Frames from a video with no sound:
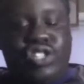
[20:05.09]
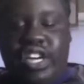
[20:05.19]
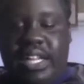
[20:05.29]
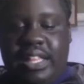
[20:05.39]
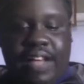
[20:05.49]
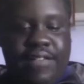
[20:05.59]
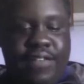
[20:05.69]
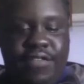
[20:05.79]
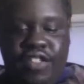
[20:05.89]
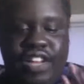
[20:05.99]
you're gonna love
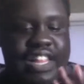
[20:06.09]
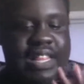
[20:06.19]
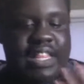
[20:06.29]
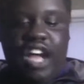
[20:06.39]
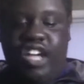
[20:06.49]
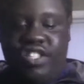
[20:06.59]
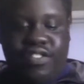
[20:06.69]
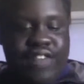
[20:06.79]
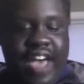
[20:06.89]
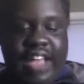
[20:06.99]
it for the nostalgia
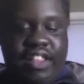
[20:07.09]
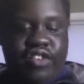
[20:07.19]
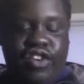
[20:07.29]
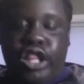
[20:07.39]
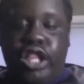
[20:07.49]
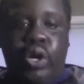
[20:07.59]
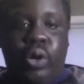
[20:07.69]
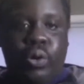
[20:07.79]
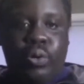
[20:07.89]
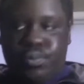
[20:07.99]
factor
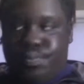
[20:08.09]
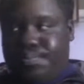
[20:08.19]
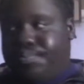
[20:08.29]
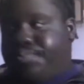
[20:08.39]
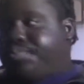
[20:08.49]
alone.